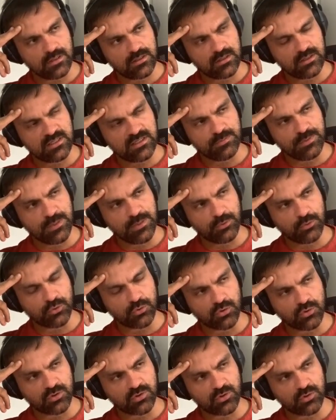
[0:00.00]
these people who
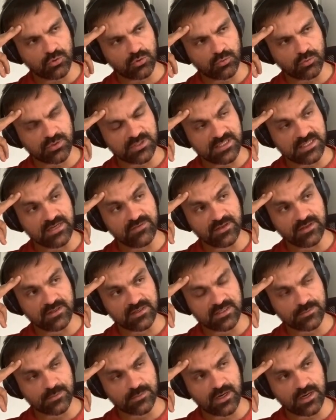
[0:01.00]
are receiving
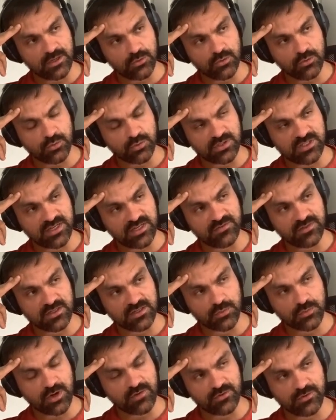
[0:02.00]
this money, who are receiving
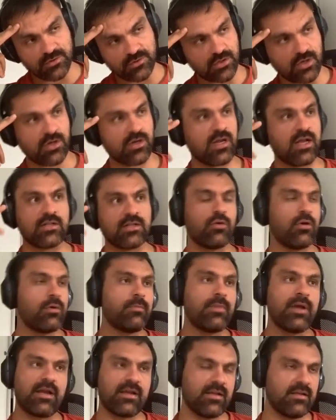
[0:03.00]
these revenues, are not
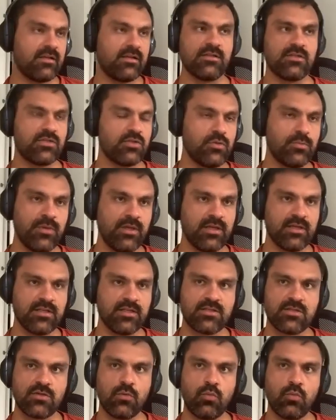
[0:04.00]
going back and consuming it. So